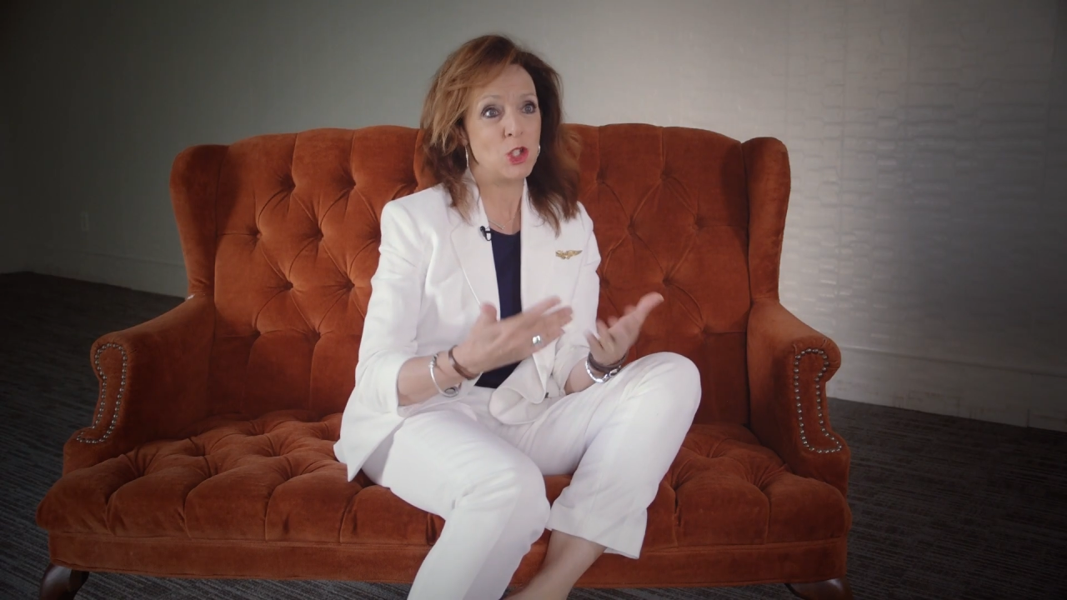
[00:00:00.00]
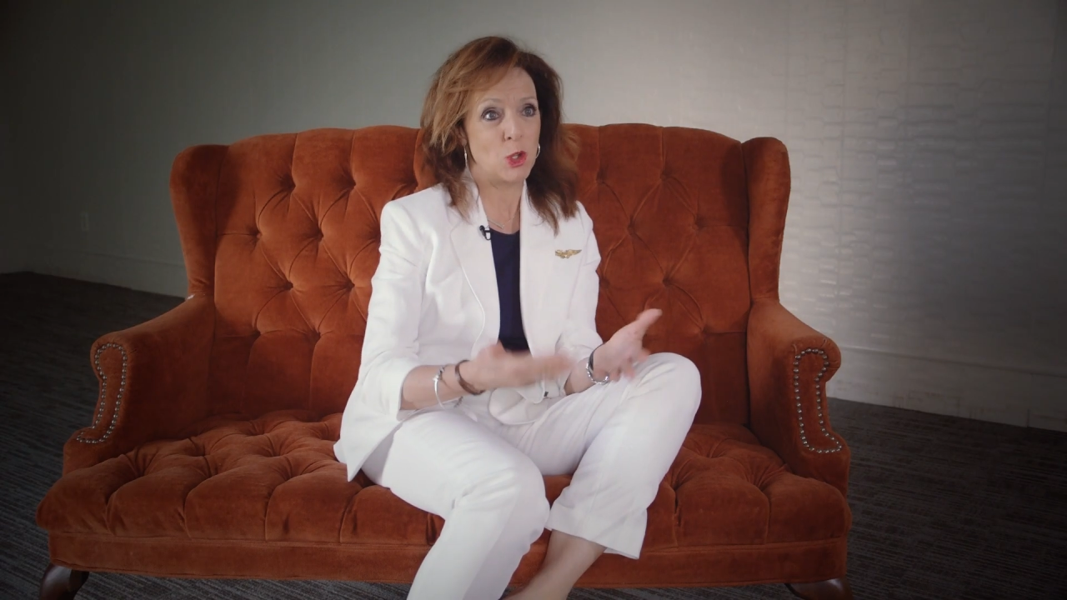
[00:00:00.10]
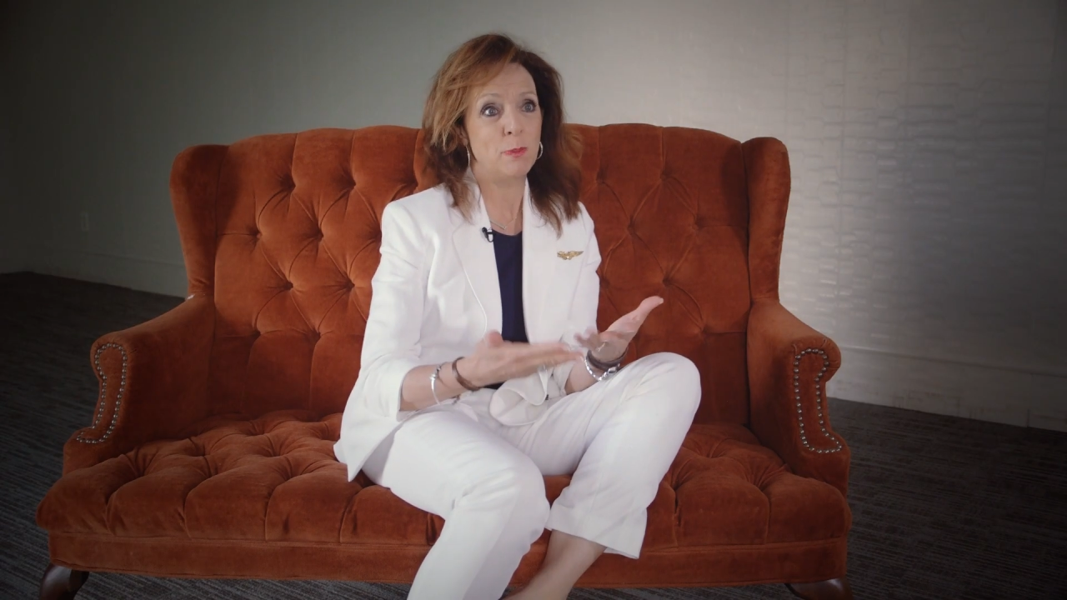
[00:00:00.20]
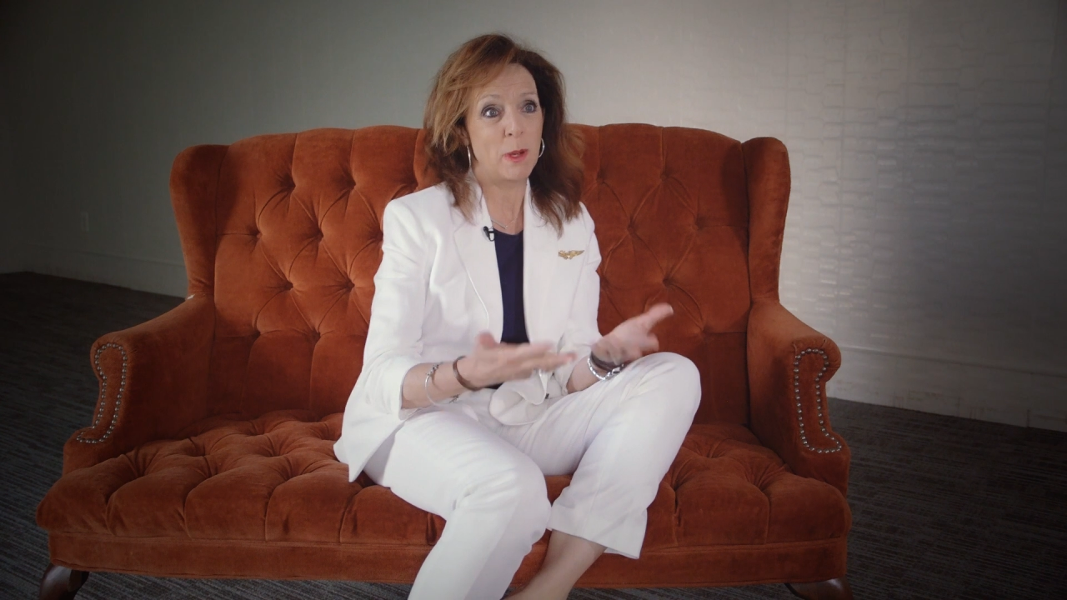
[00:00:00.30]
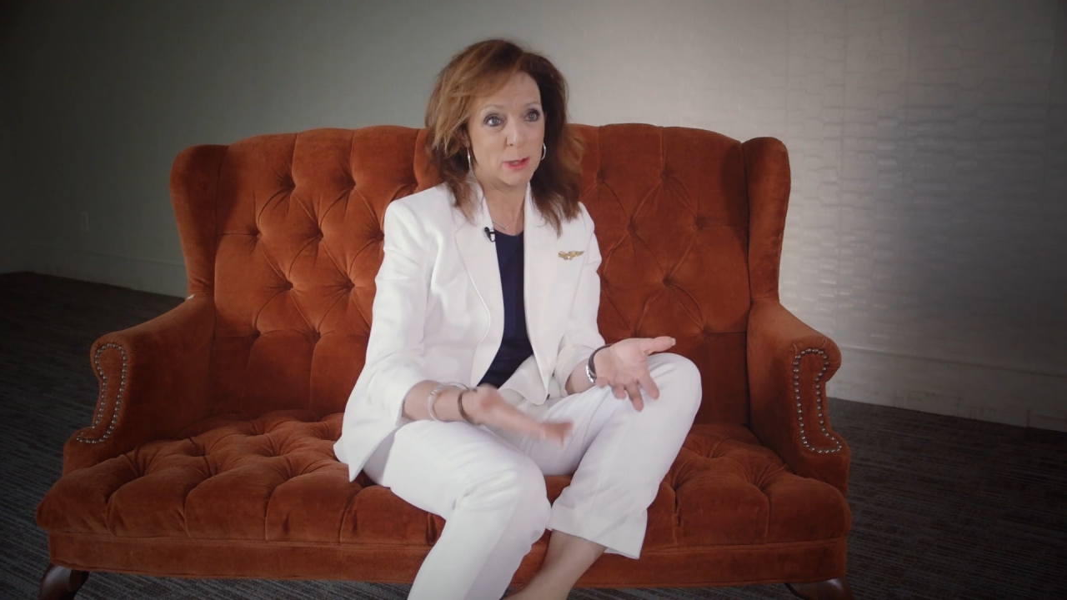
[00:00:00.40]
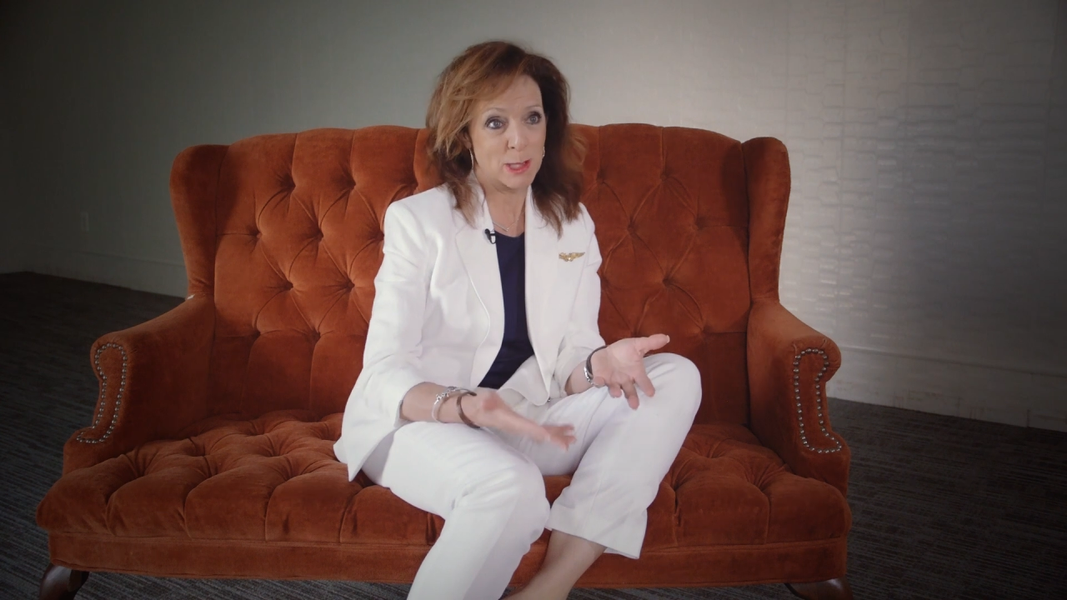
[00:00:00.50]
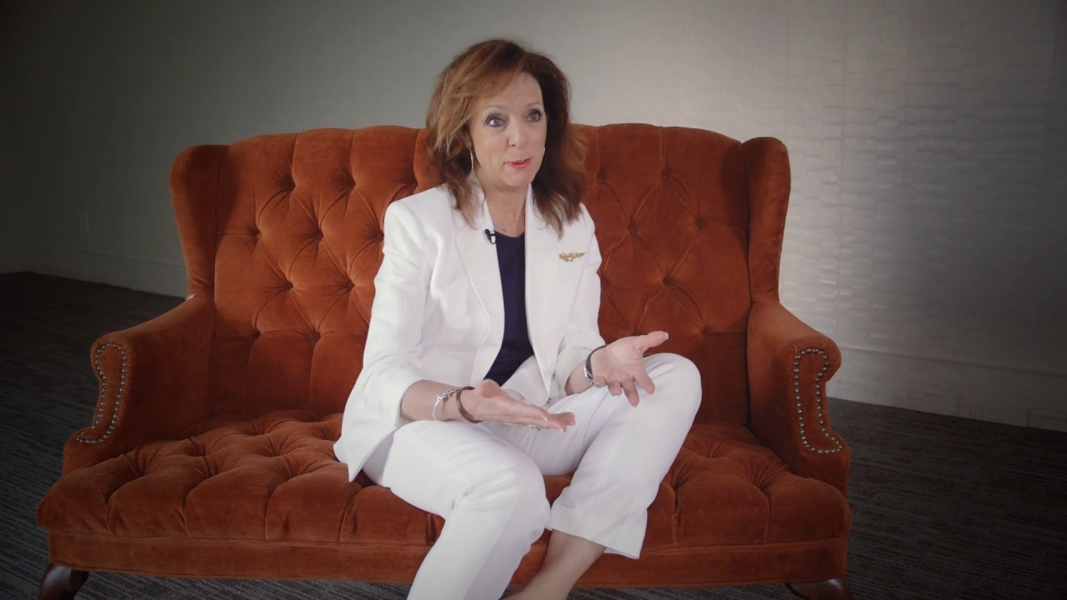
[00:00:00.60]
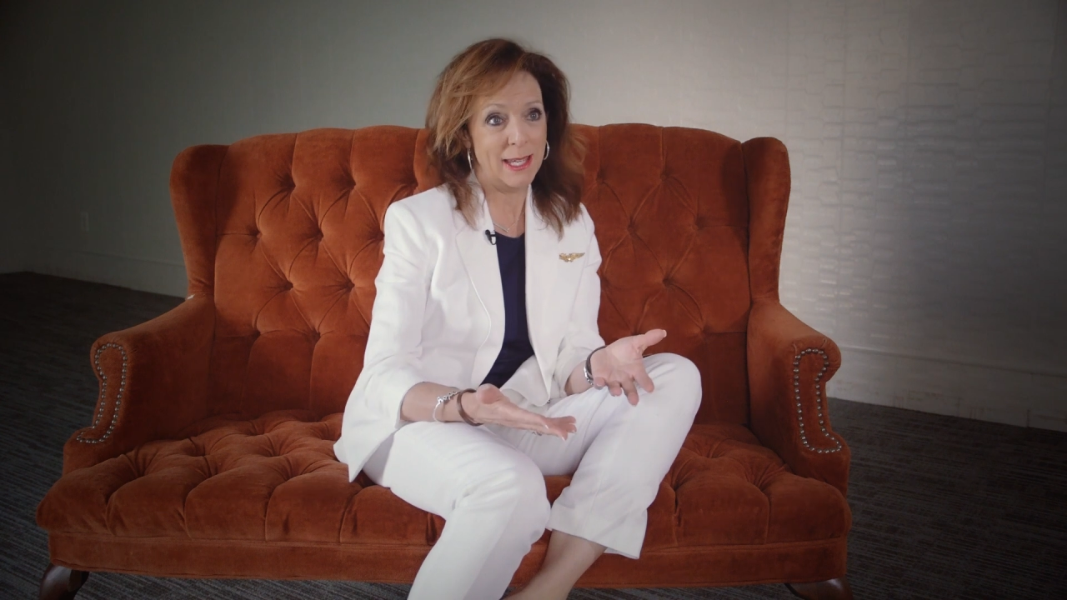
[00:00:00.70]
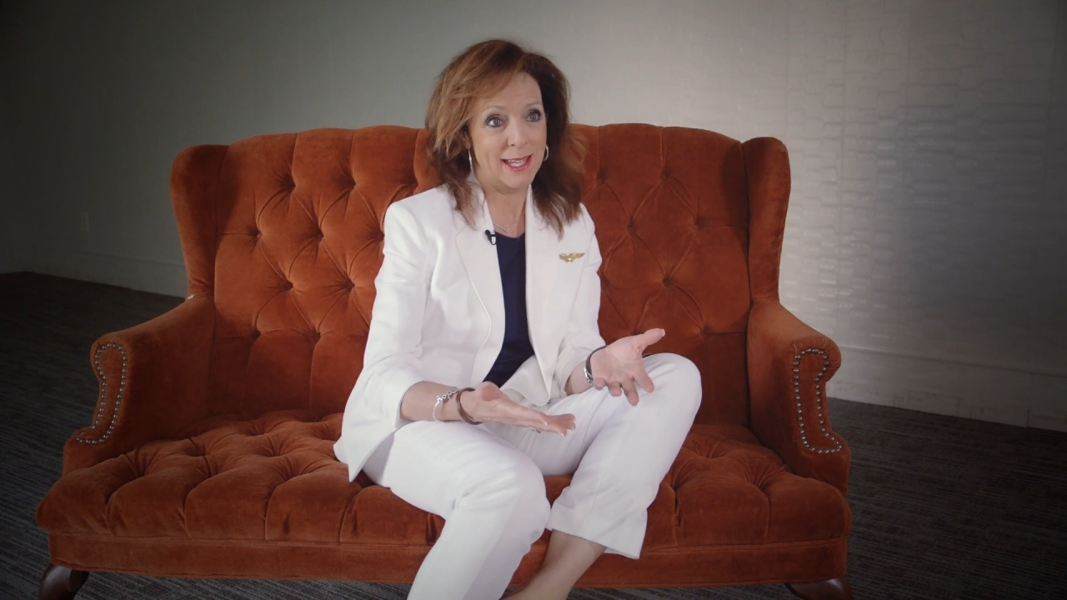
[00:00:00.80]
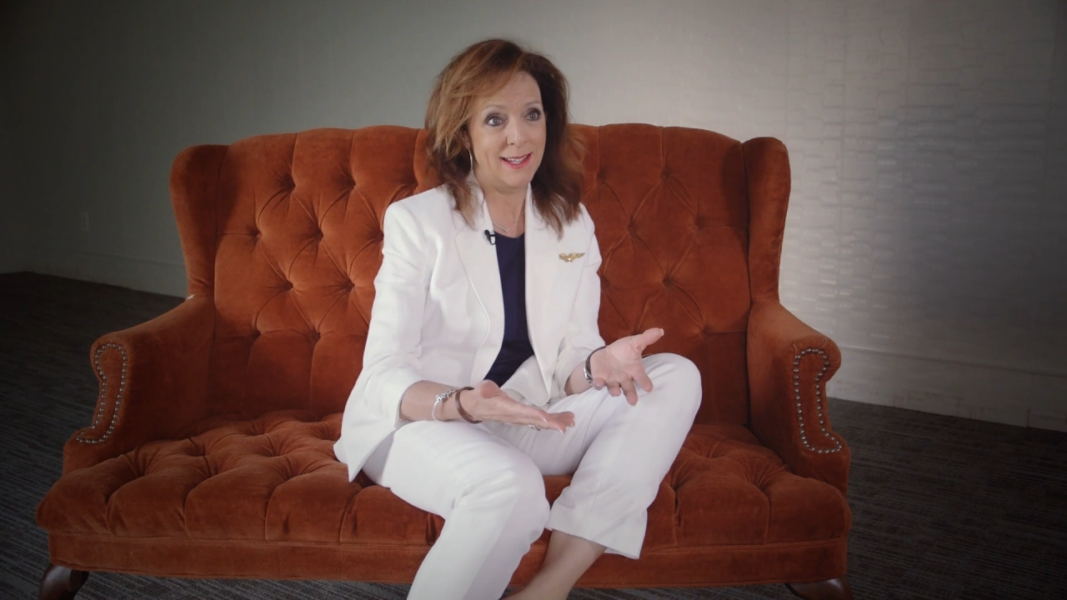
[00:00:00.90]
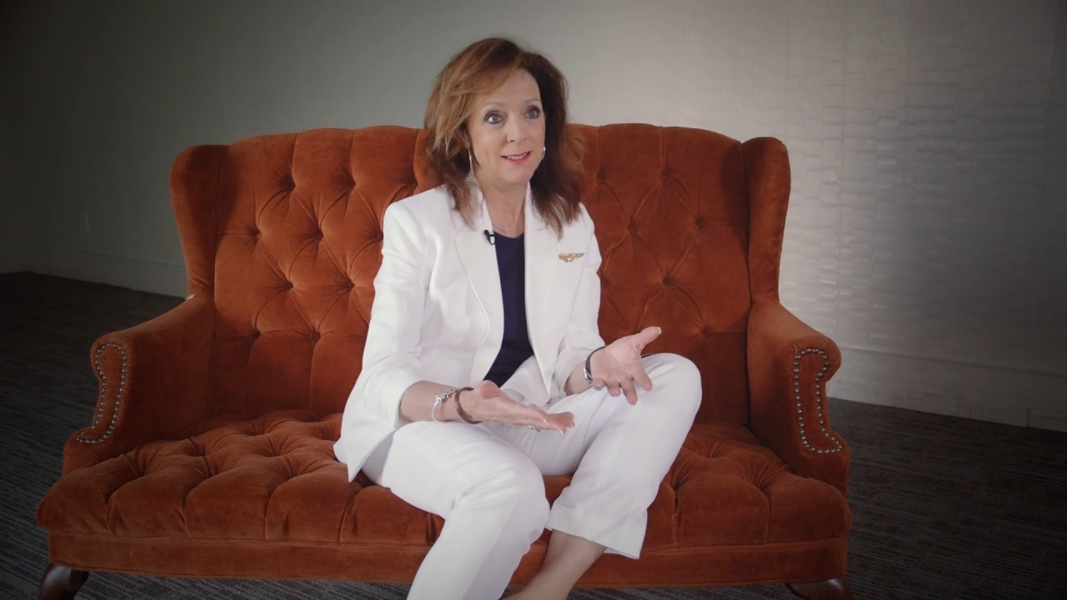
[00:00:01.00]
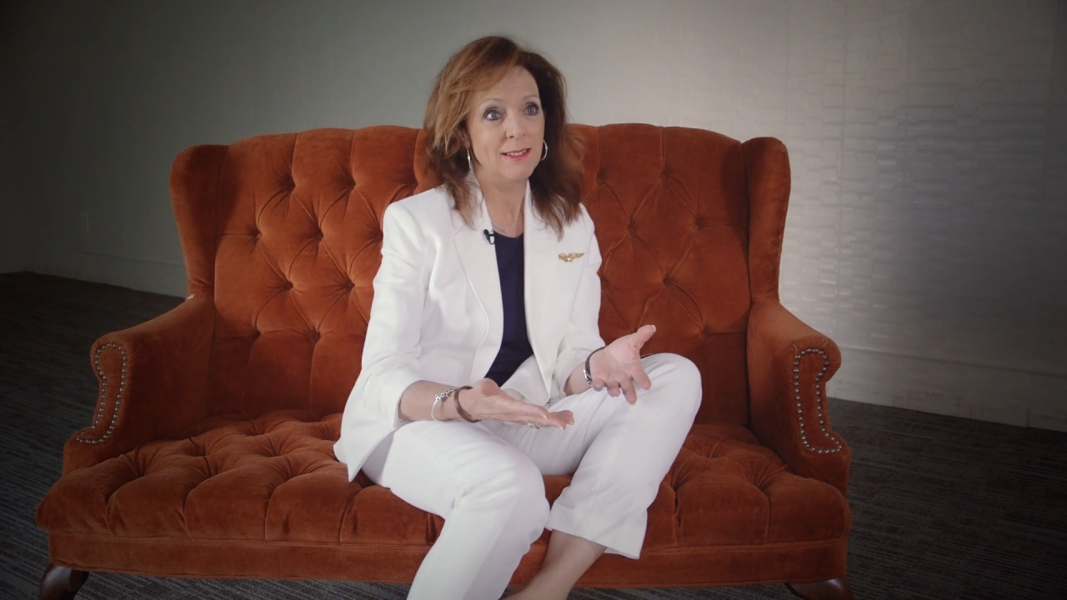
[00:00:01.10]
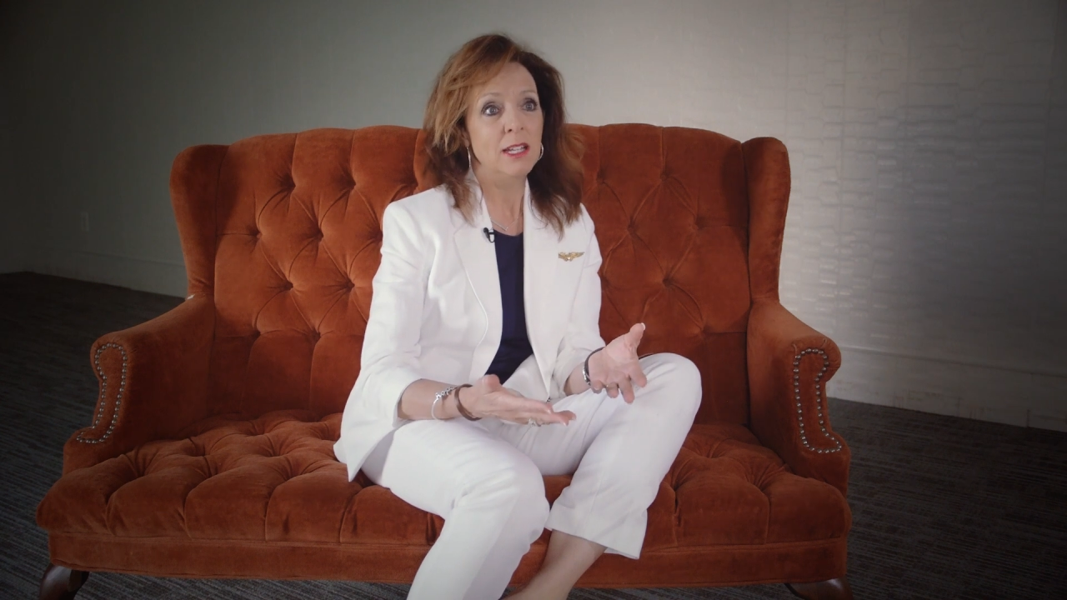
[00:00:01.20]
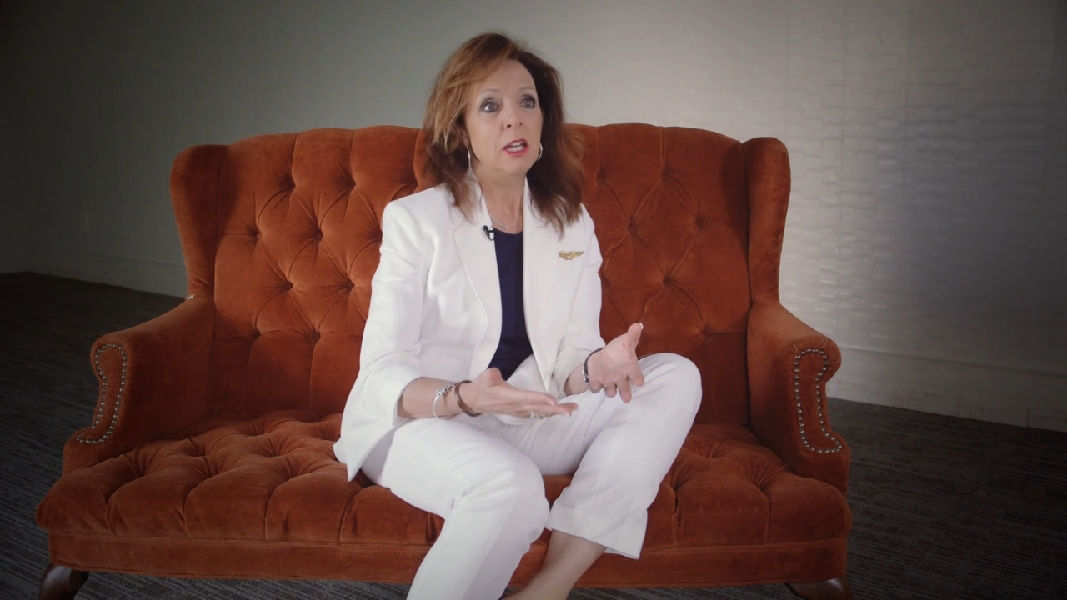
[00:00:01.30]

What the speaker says: choose public speaking